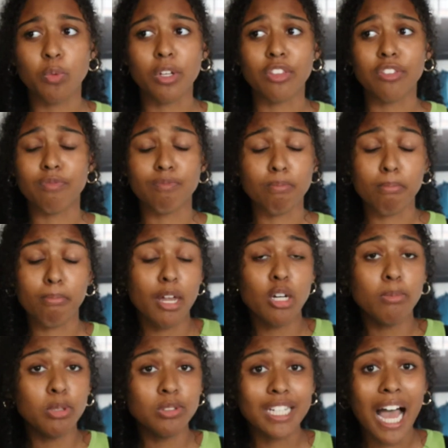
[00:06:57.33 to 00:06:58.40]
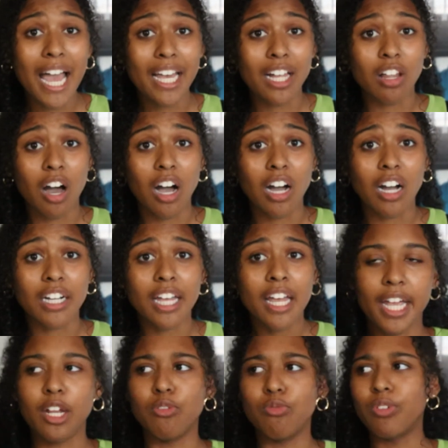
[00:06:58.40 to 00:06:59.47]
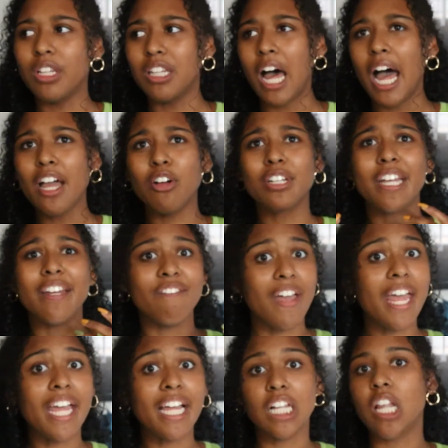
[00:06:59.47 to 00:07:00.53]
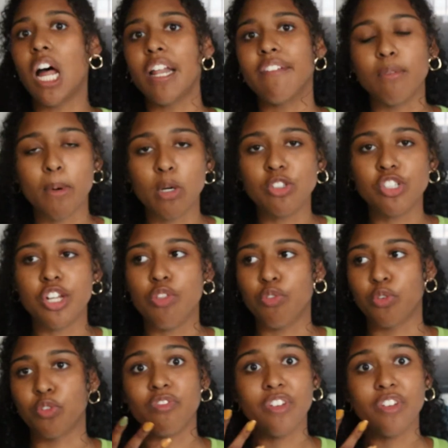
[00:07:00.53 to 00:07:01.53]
with minimal dialogue and rely on conveying a lot of emotion through